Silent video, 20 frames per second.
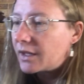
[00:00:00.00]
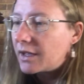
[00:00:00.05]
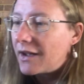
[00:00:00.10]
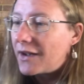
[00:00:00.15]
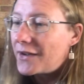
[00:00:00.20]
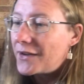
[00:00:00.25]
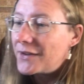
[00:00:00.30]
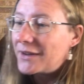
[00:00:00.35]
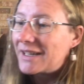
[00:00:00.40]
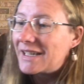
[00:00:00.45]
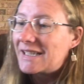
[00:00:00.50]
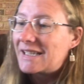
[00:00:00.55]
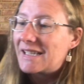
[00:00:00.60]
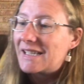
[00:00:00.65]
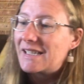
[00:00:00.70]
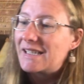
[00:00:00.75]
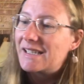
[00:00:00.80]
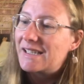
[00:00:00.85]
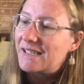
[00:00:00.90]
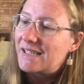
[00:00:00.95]
I only
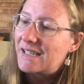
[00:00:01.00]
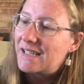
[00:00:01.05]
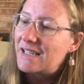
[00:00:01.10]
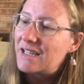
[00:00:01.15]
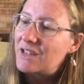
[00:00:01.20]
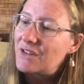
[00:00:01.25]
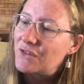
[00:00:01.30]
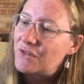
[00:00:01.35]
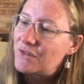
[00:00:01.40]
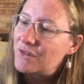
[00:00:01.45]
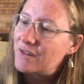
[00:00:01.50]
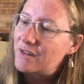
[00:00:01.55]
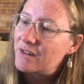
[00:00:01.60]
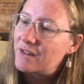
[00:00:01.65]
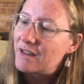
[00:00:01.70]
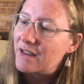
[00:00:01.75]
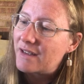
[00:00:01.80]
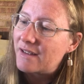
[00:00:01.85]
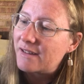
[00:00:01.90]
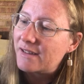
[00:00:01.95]
did
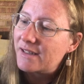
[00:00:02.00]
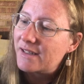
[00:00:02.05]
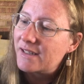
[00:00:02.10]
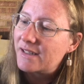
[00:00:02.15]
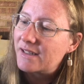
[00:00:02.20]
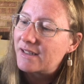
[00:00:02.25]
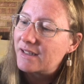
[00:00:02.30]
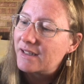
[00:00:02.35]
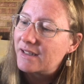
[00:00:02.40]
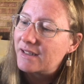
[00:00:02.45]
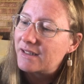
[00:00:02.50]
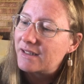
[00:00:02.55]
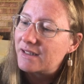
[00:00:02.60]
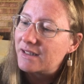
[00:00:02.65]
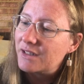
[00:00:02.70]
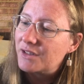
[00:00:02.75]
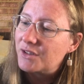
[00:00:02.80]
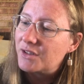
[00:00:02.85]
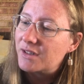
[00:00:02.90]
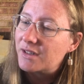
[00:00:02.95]
616
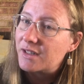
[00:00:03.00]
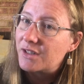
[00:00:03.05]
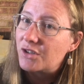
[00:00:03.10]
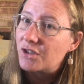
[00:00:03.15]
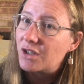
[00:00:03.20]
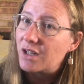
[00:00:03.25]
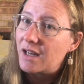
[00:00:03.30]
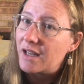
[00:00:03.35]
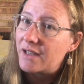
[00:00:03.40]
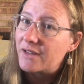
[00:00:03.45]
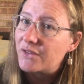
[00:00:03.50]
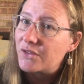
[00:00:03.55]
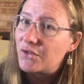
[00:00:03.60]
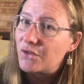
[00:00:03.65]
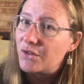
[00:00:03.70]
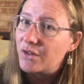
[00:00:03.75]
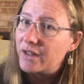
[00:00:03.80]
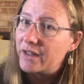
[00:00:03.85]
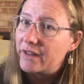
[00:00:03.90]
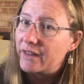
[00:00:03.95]
stitches since you last
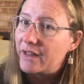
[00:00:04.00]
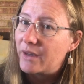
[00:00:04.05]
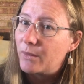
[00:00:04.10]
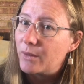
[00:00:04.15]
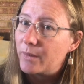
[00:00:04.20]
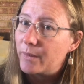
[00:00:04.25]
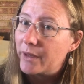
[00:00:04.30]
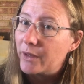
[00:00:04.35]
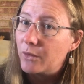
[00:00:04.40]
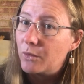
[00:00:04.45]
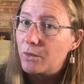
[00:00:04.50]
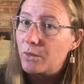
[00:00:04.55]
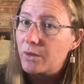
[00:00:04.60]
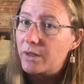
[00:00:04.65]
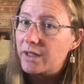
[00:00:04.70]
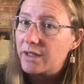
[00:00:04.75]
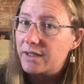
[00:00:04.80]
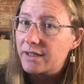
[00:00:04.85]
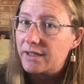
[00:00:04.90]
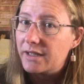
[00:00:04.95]
saw it, and that would have been
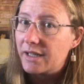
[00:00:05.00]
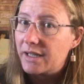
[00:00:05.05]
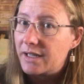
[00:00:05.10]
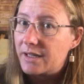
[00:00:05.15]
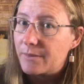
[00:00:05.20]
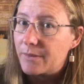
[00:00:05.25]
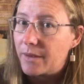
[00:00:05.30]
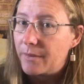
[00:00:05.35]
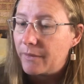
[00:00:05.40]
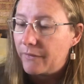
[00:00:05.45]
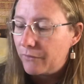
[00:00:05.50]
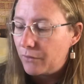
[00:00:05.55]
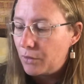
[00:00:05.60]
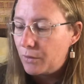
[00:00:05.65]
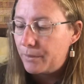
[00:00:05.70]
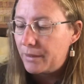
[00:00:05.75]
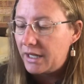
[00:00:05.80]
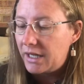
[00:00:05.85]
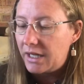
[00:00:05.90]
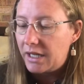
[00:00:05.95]
August. Here's my before
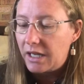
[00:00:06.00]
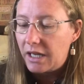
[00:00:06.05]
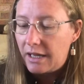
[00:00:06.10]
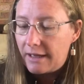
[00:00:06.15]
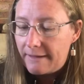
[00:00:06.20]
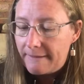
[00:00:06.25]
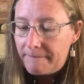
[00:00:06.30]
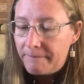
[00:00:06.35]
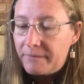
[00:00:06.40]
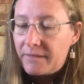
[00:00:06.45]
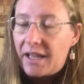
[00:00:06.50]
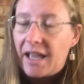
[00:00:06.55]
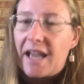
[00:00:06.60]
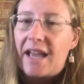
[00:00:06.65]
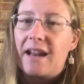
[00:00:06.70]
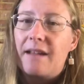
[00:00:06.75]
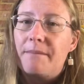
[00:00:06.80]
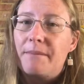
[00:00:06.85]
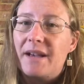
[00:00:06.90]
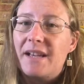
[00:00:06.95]
pic.
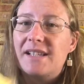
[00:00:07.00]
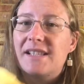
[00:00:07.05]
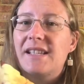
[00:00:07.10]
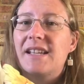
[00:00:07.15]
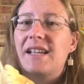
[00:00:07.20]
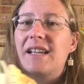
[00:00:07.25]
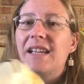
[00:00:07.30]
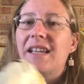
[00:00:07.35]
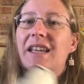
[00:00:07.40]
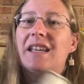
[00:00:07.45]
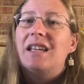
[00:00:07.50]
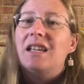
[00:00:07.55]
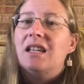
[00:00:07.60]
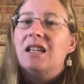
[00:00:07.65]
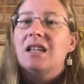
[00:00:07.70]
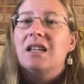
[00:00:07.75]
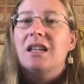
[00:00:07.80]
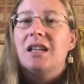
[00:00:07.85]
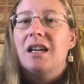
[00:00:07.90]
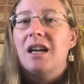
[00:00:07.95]
And
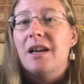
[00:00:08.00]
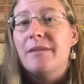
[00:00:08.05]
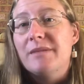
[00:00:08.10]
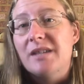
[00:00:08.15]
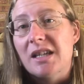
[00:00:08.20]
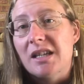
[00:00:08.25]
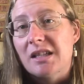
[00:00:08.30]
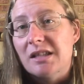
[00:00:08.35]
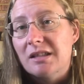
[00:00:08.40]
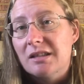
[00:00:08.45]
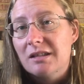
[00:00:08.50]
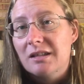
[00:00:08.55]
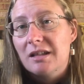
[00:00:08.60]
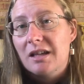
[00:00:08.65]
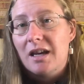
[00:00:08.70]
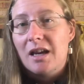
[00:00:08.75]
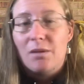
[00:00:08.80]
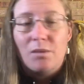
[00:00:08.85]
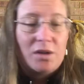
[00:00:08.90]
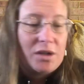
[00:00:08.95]
I'm done.
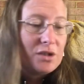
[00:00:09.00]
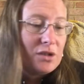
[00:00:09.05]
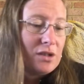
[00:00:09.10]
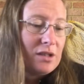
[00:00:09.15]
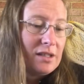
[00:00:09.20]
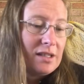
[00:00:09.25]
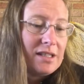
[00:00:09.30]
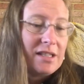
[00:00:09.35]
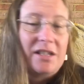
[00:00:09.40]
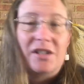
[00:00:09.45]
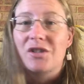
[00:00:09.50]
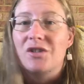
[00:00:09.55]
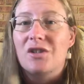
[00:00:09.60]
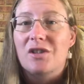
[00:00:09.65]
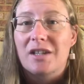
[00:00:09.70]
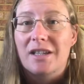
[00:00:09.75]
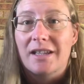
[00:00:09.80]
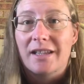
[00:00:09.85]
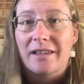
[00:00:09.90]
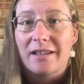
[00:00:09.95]
I want to stitch on
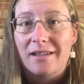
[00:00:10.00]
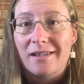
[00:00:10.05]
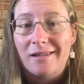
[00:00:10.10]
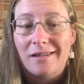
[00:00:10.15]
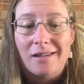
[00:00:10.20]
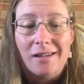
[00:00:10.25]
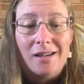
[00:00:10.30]
another